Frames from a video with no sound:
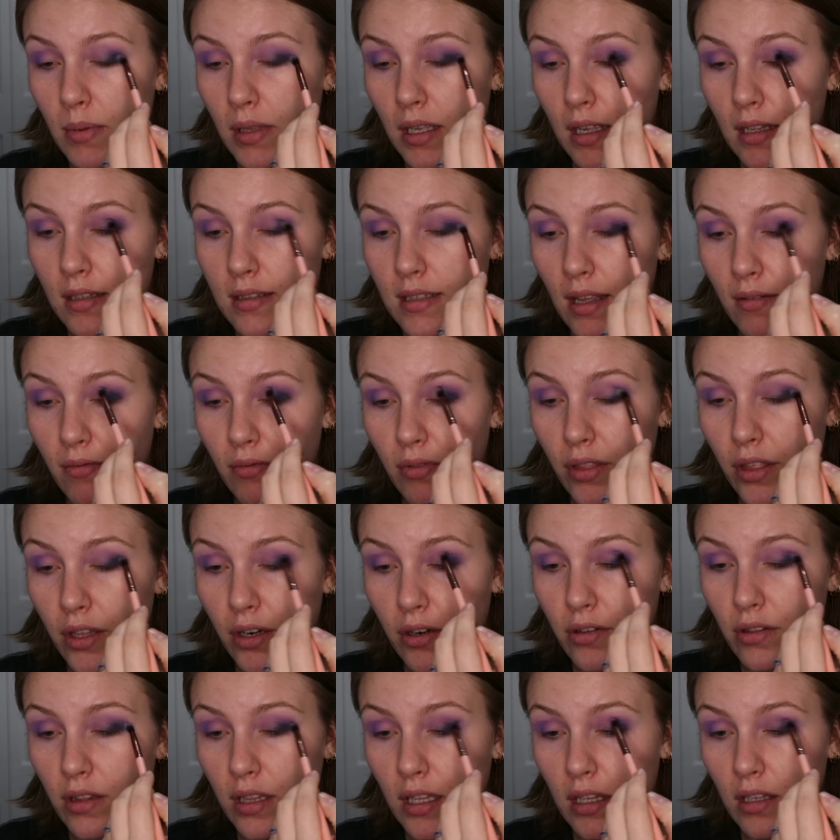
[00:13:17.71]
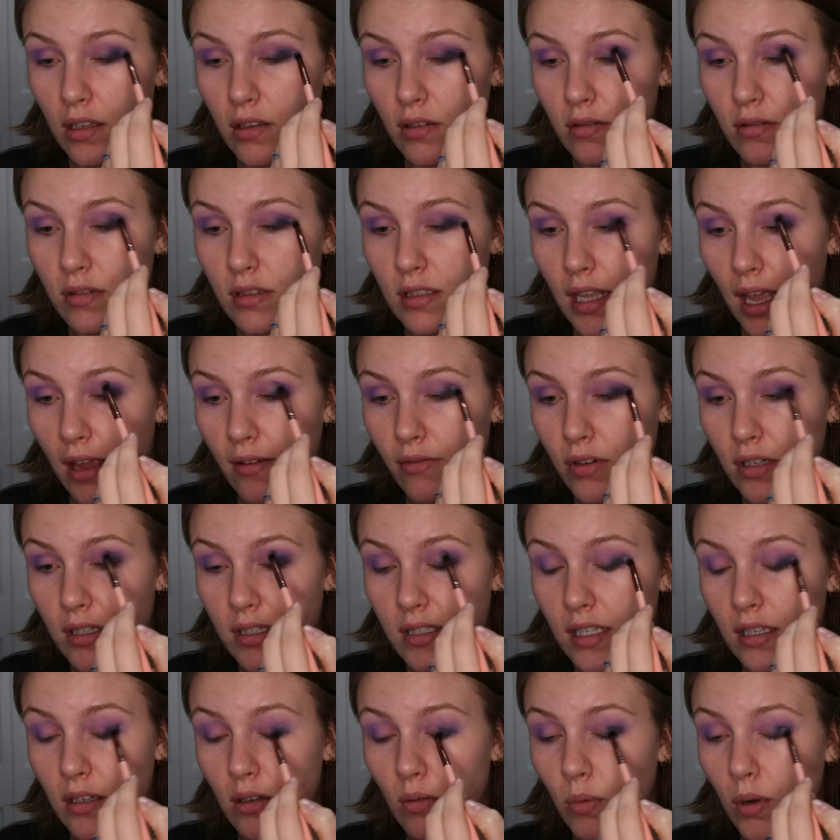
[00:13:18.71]
because I've literally used every
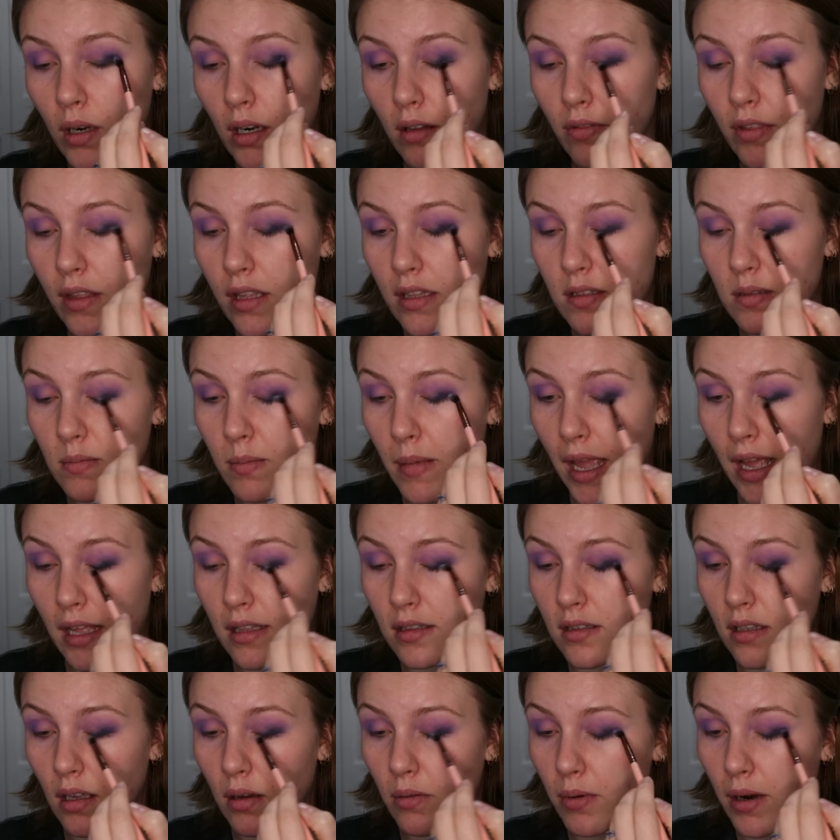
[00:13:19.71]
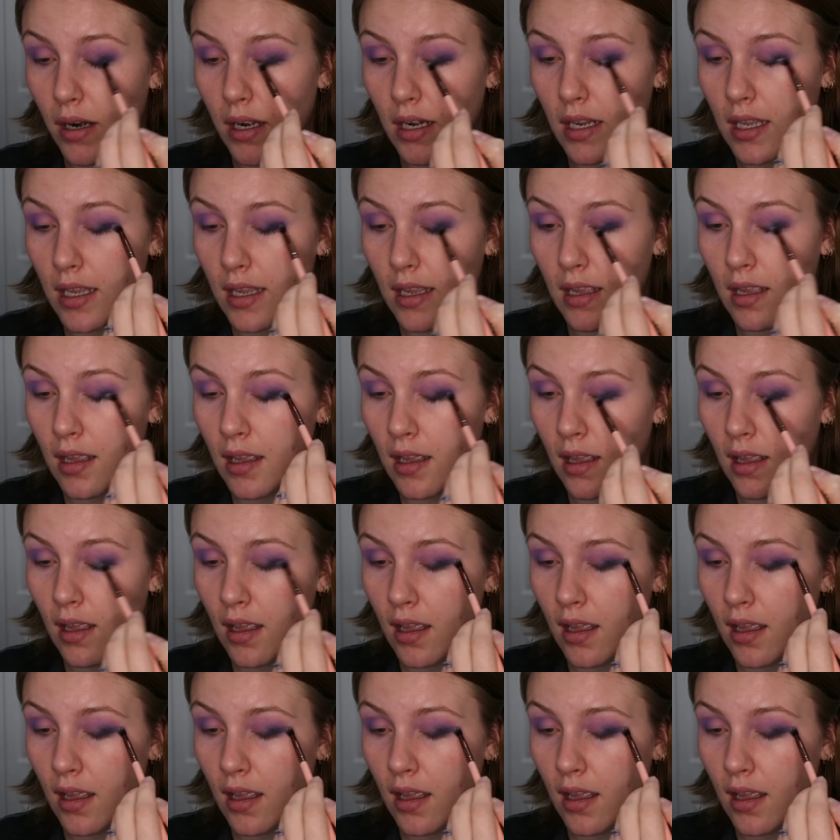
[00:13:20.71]
single one of these mattes already